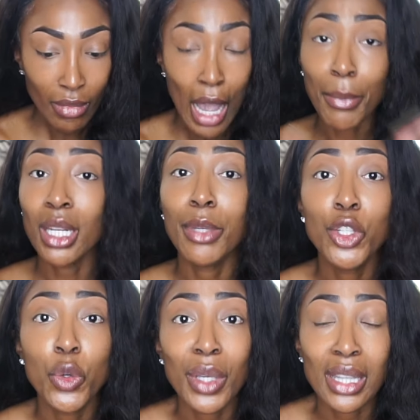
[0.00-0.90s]
I'm going to be
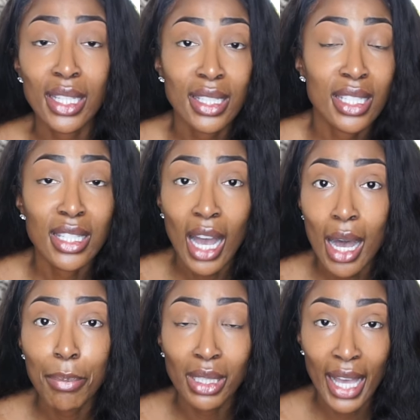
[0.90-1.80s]
doing this
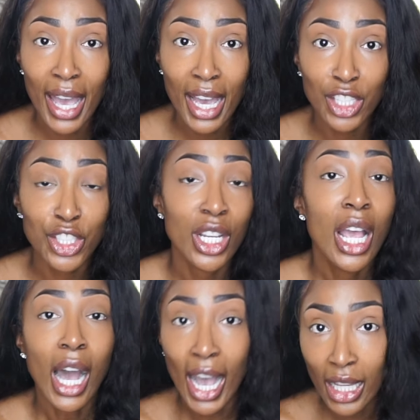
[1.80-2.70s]
top lash
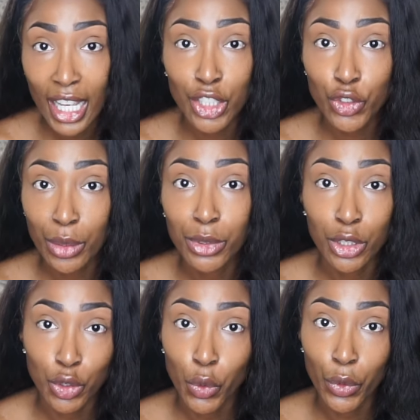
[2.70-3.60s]
eyelash strip
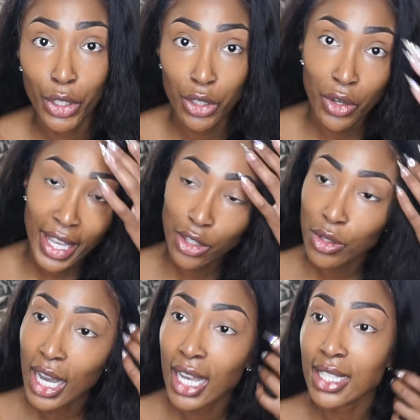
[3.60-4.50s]
tutorial, and you
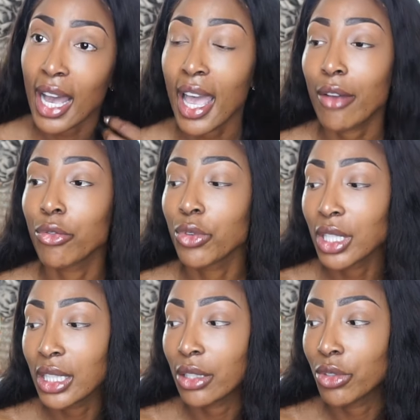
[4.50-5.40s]
guys, I have
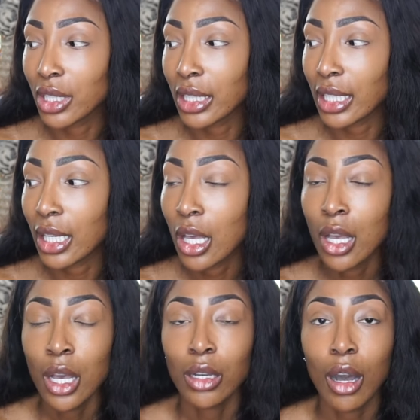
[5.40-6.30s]
really
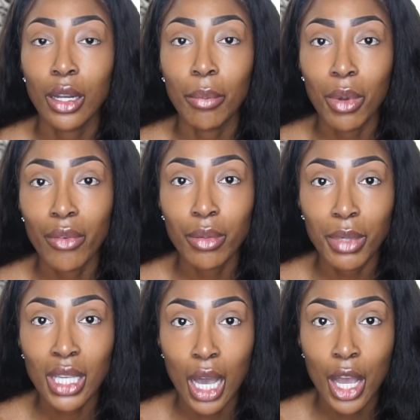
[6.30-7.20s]
gone above and
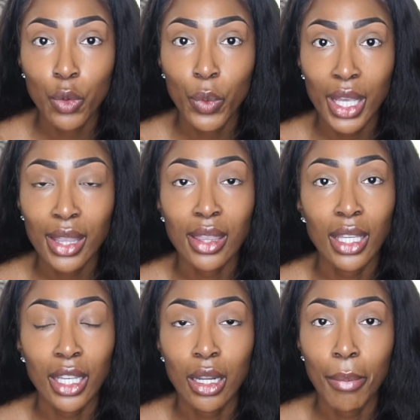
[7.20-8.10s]
beyond with
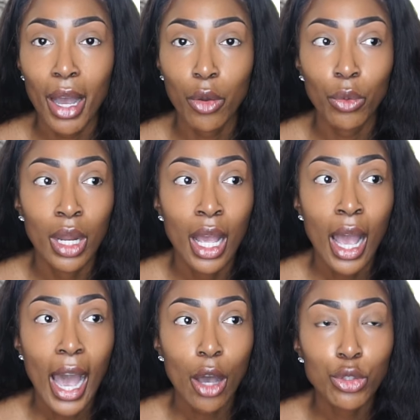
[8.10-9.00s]
thinking
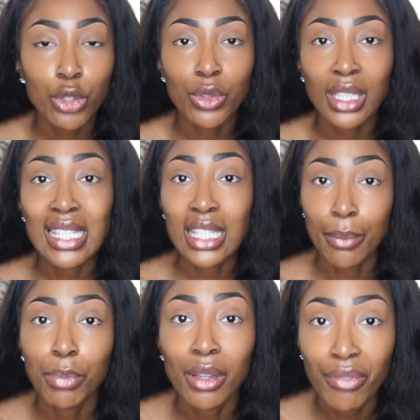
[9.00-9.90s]
about how to really
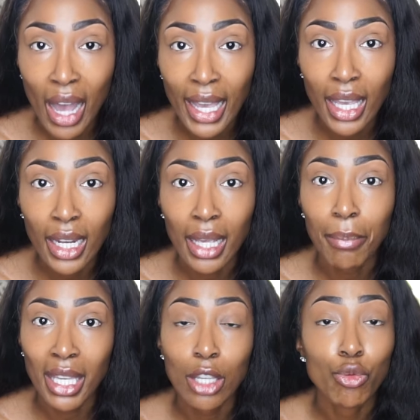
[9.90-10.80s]
simplify it and
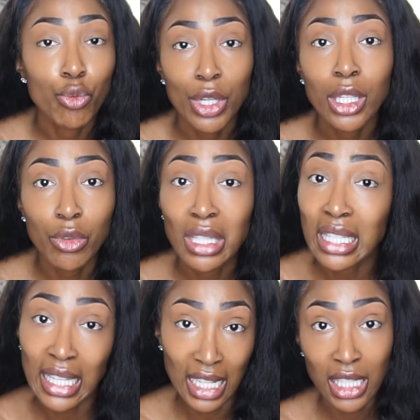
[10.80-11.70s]
make it
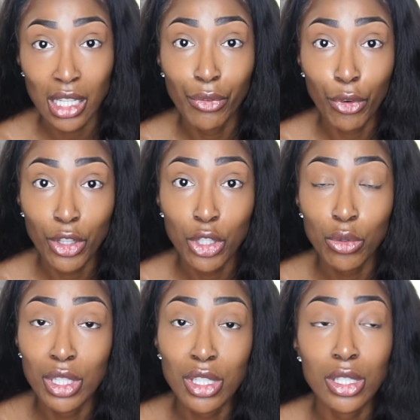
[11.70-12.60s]
really easy for you.
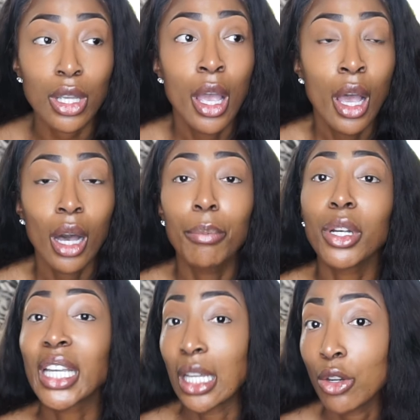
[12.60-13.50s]
This is a
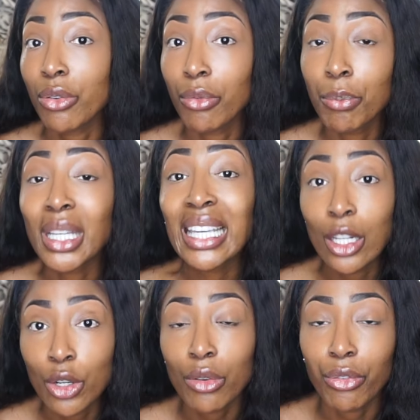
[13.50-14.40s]

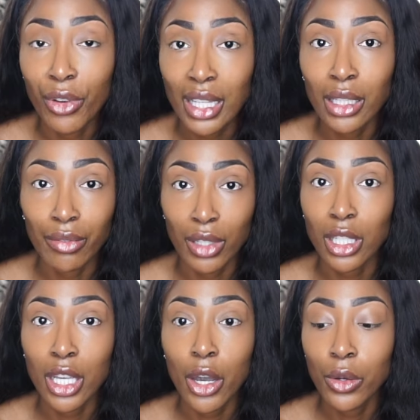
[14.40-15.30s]
beginner friendly
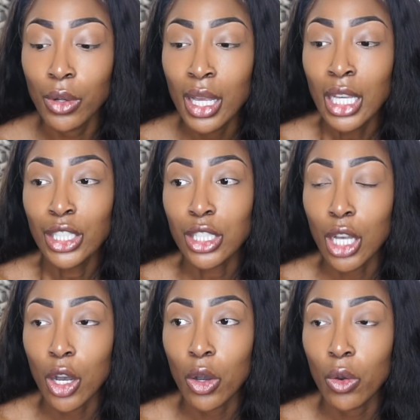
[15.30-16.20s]
video.
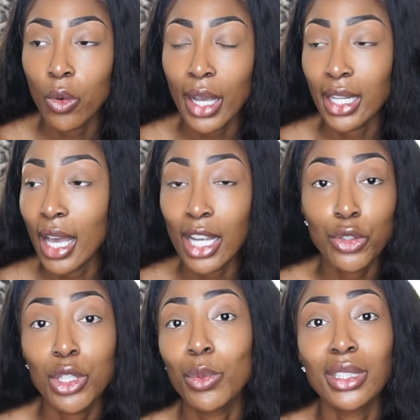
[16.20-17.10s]
So, and
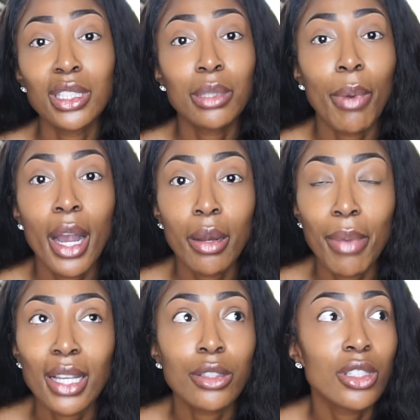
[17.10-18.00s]
actually it was inspired
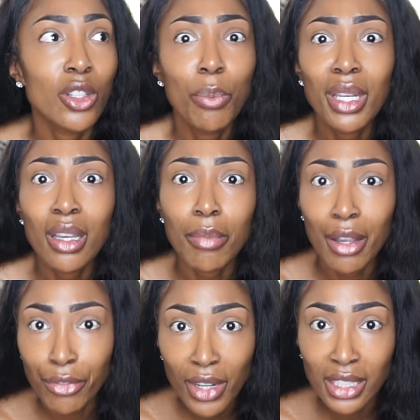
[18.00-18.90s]
by so many of my
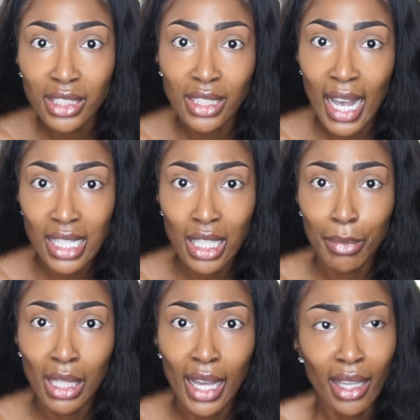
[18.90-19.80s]
friends just asking
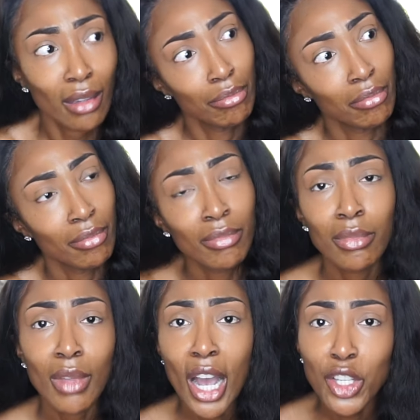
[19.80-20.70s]
me, like,
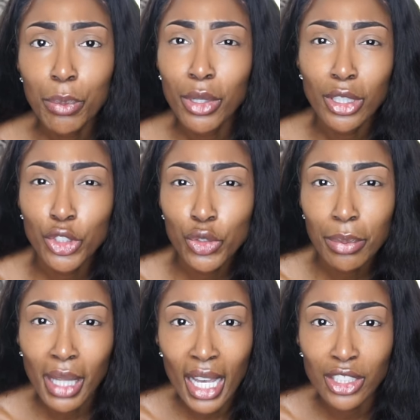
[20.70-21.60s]
how do you put on
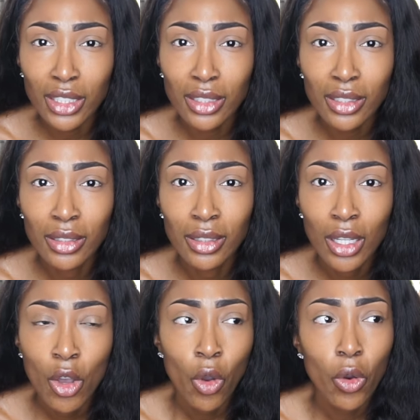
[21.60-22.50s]
strip lashes?
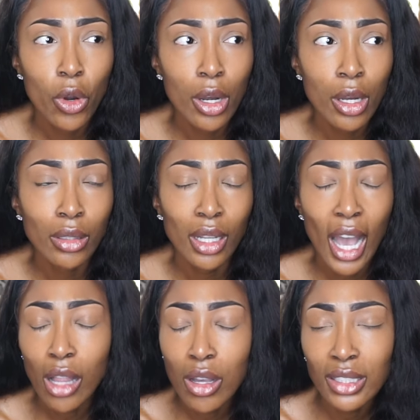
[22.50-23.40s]
Or
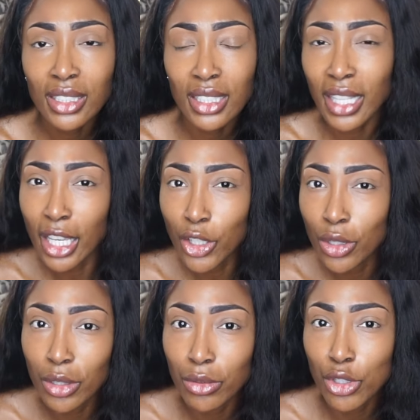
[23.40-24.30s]
how long does it take
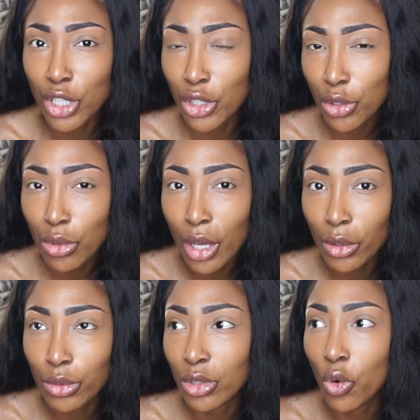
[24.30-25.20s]
you to do those?